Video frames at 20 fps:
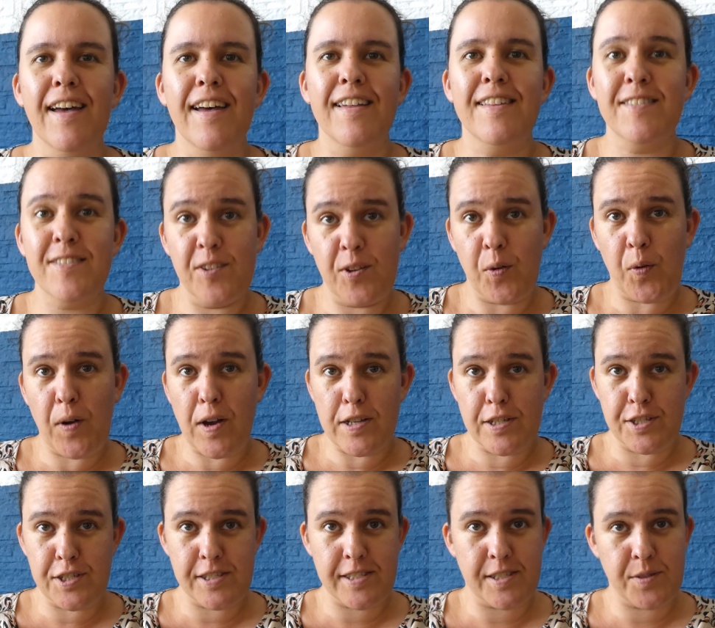So I
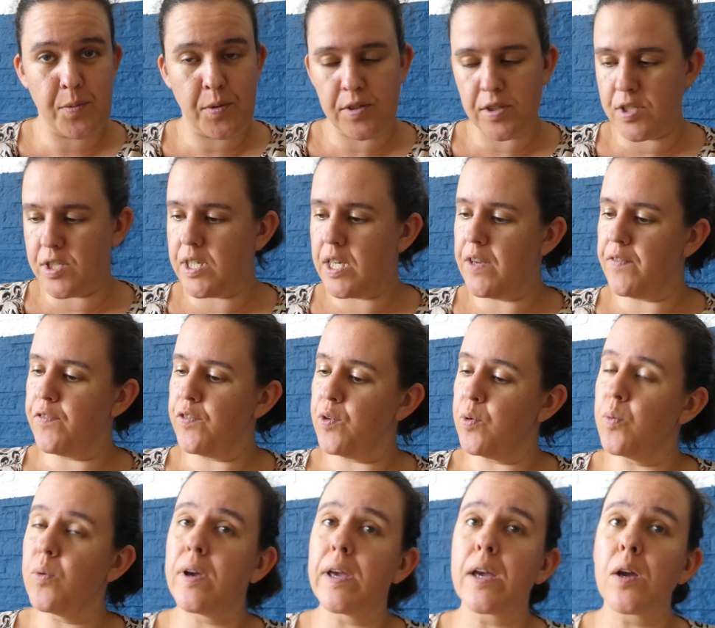just wanted to give
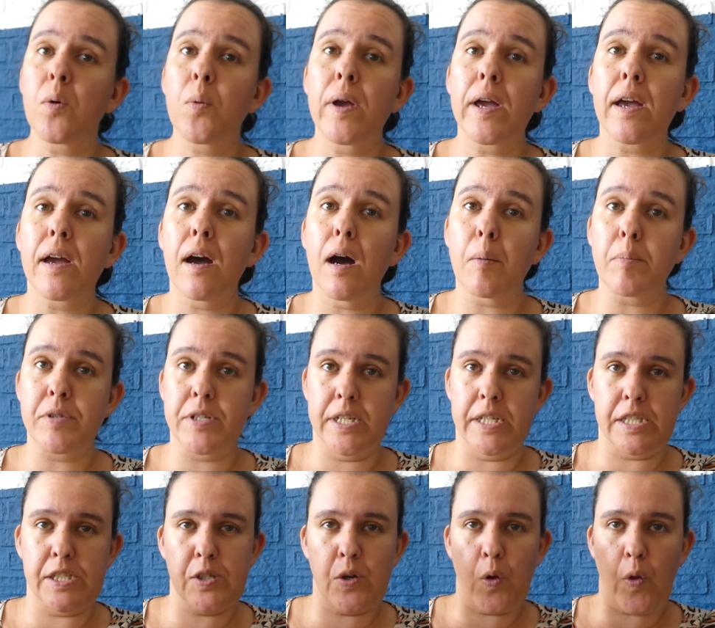you a quick
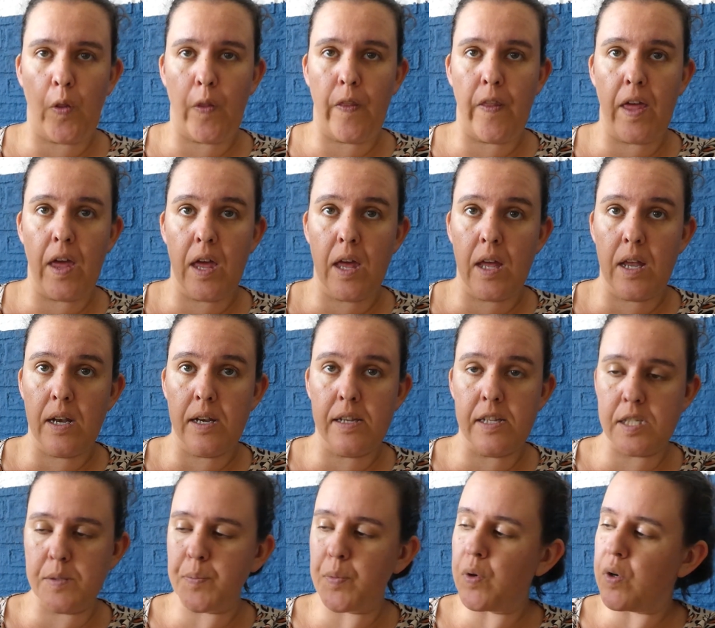update on
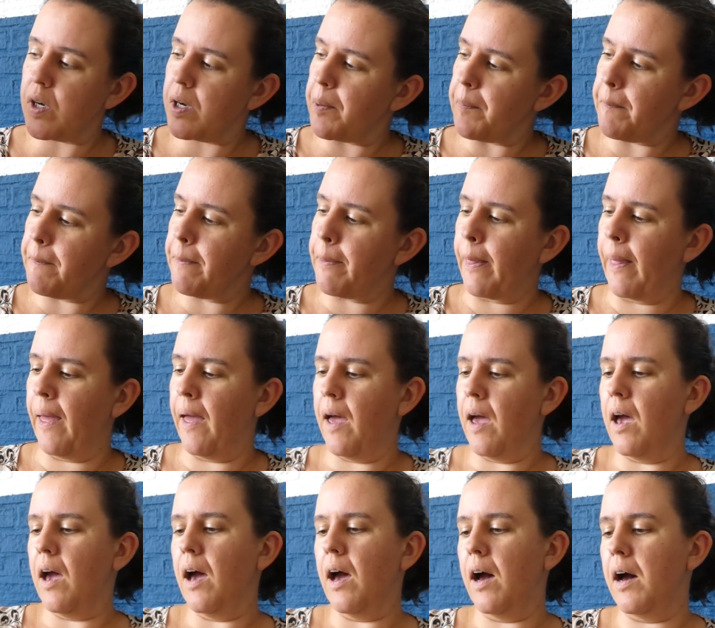this book.
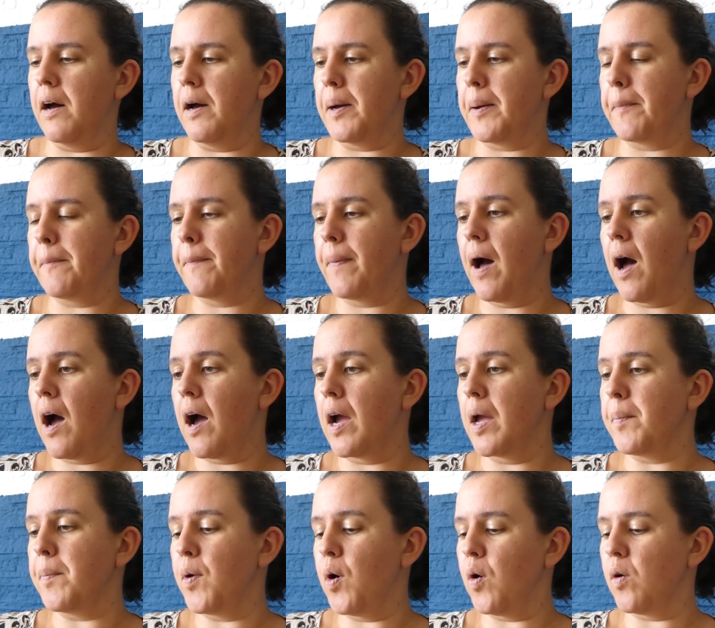
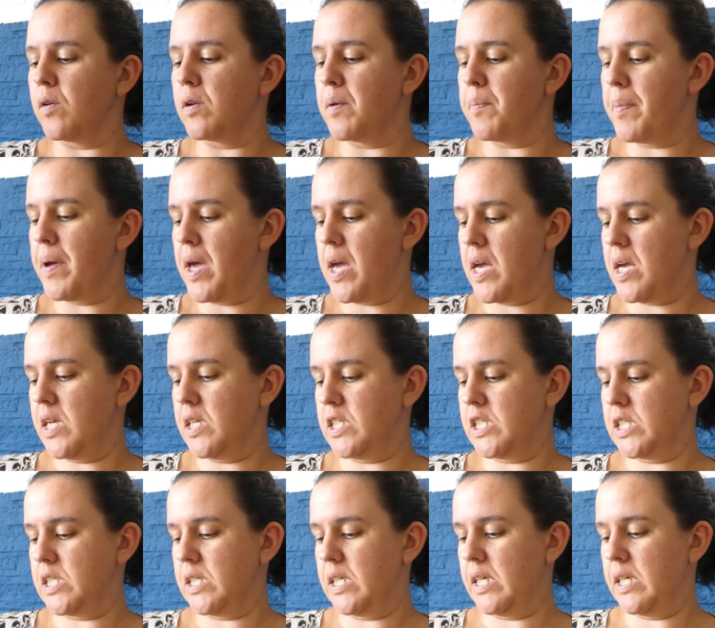I'm on
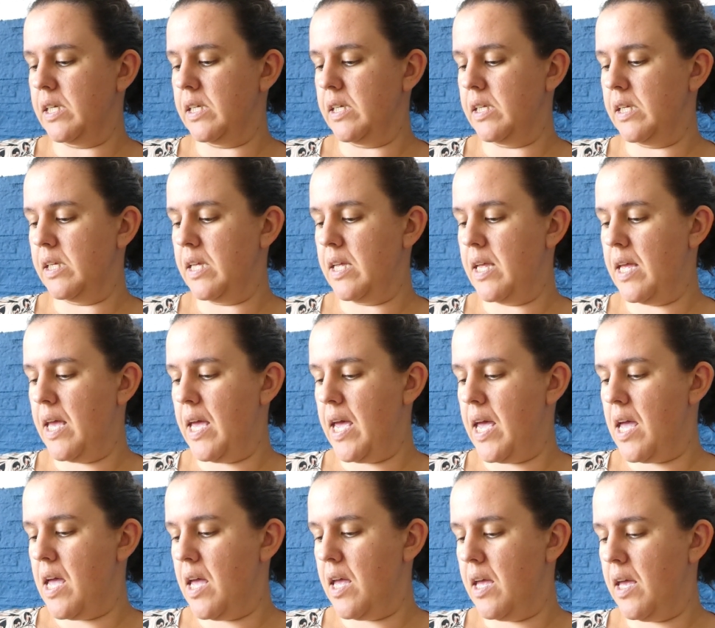page
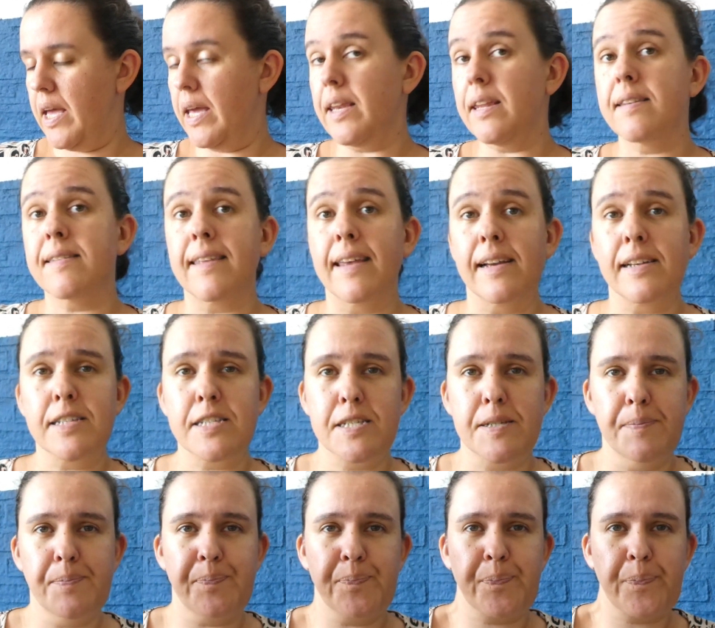
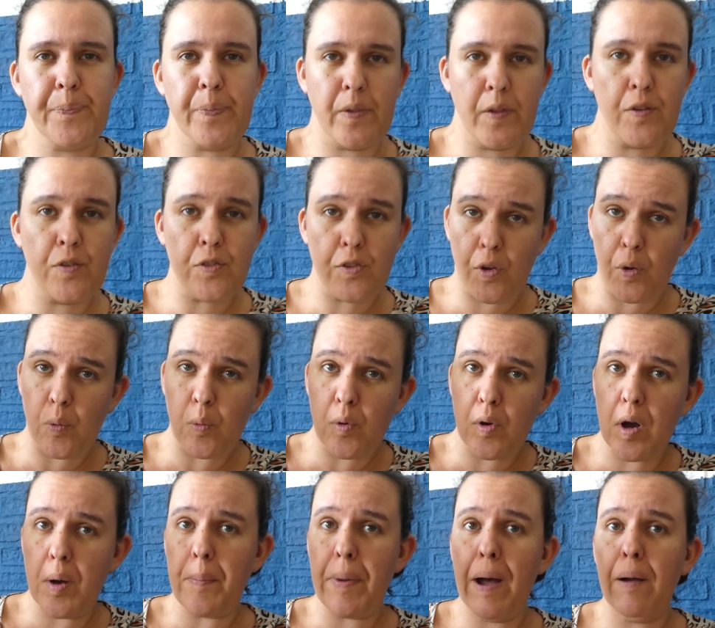86, so
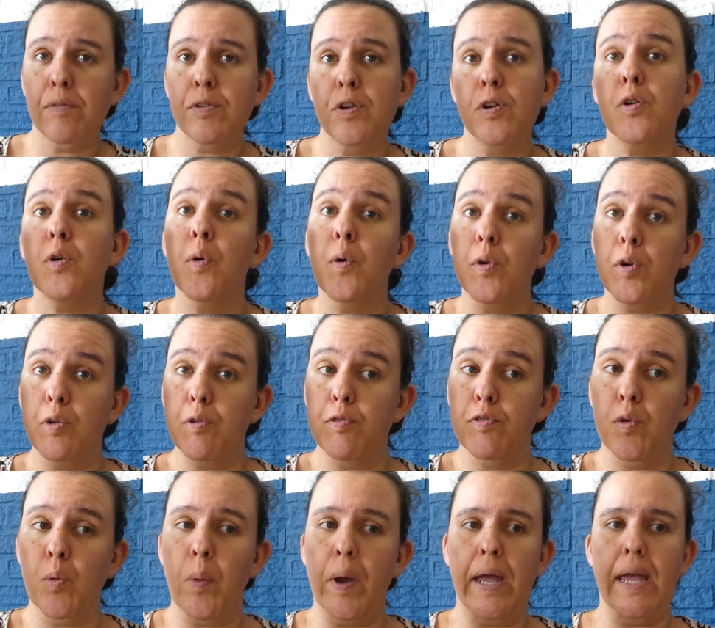about a quarter of
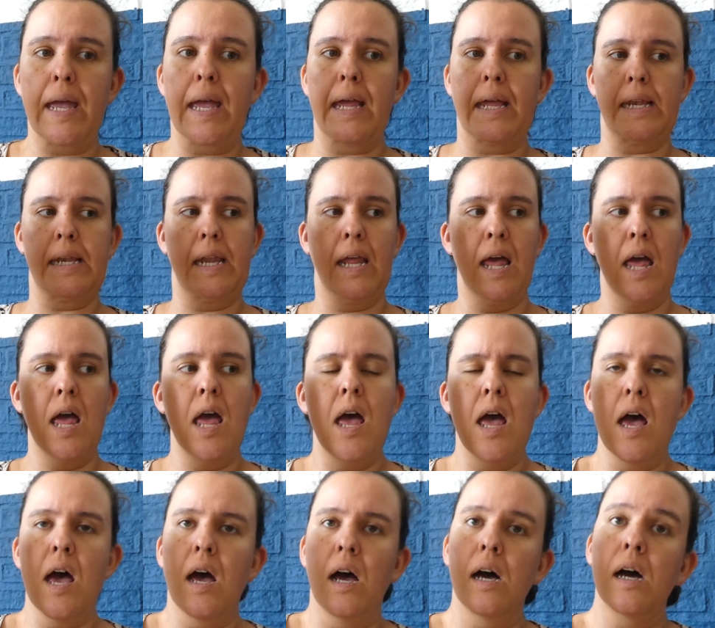the way in,
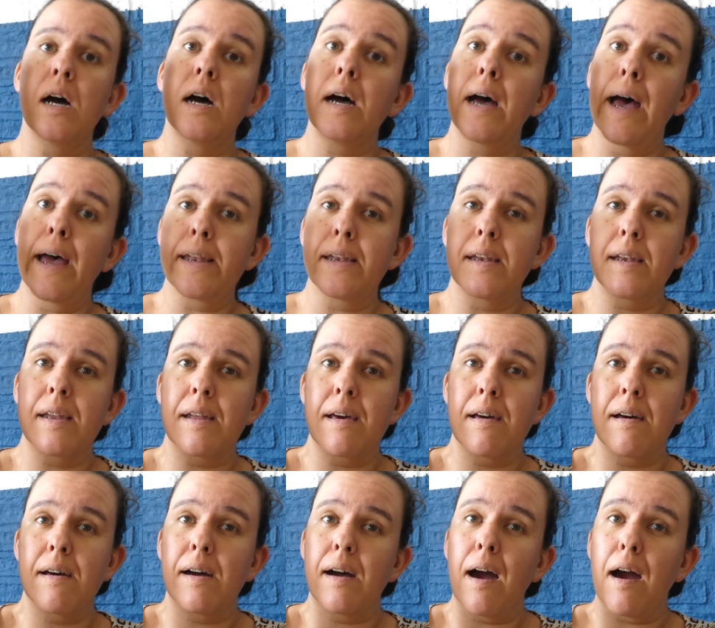and
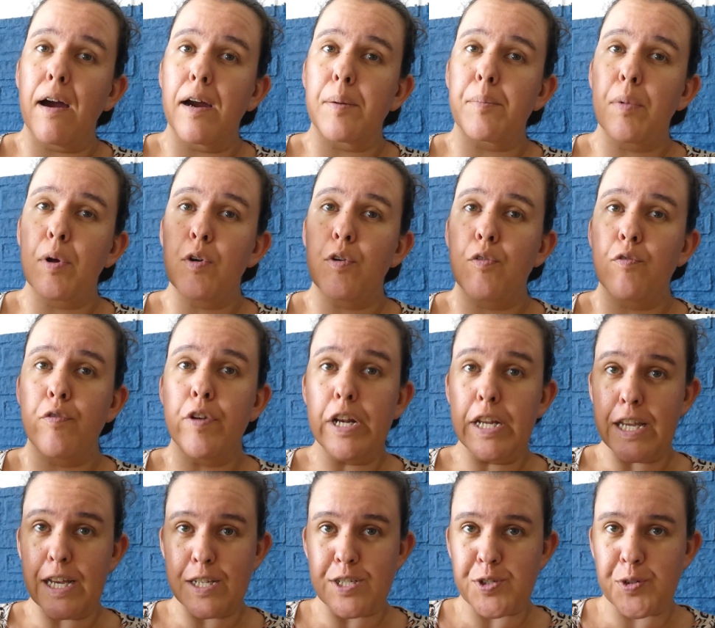I'm
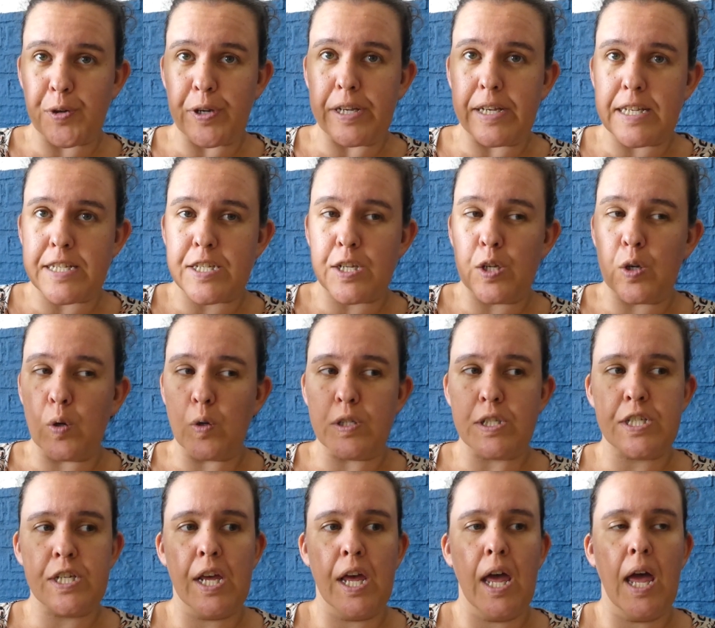really enjoying this a
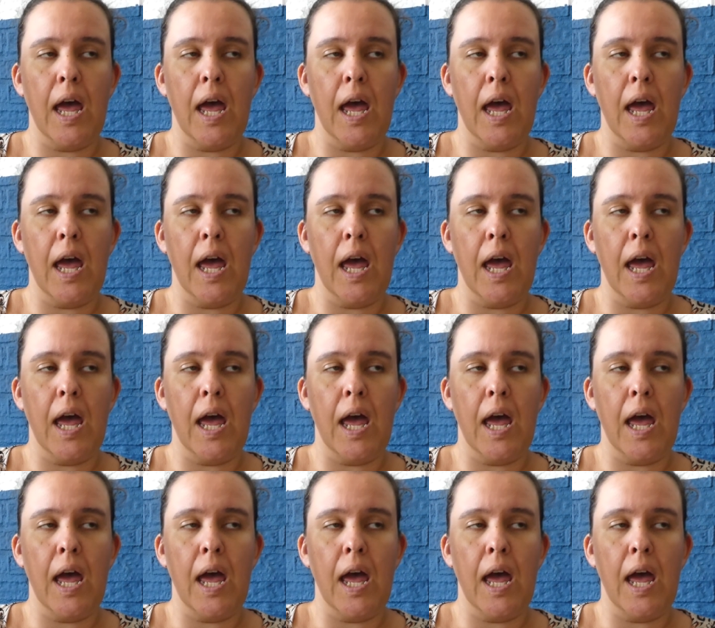lot,